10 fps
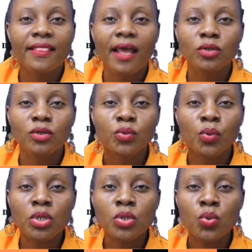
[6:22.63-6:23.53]
that you
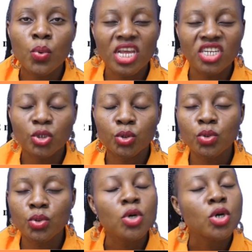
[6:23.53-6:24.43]
would wish
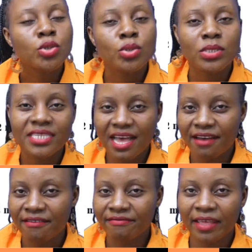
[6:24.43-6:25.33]
to
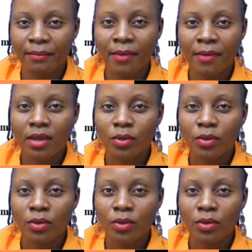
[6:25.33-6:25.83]
serve them.